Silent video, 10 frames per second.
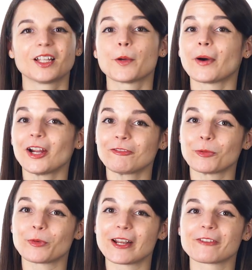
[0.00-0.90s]
Apart from
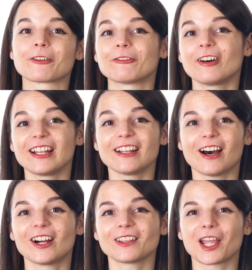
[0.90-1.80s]
reading for fun,
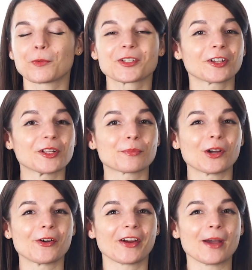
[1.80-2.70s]
our language learning
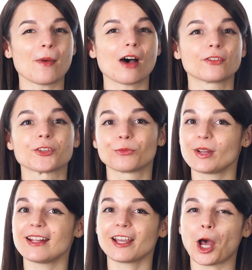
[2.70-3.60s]
program offers
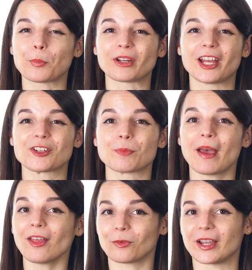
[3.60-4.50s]
reading comprehension
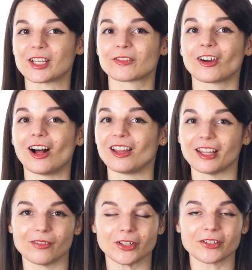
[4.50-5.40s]
pathways for all
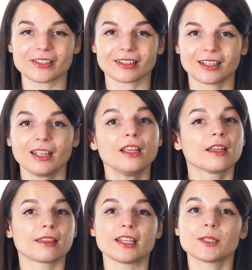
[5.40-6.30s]
levels.
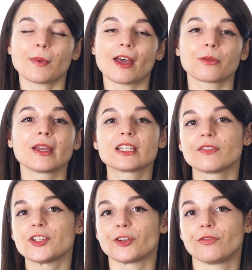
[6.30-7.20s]
These pathways
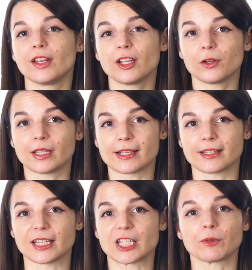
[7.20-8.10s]
feature video
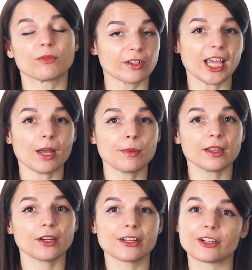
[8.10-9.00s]
lessons with
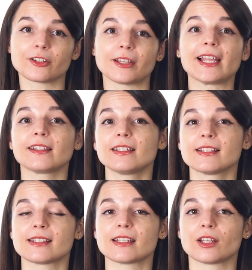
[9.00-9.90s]
vocabulary you're likely to
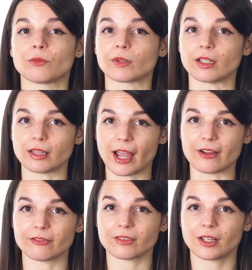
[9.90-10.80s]
see in real life.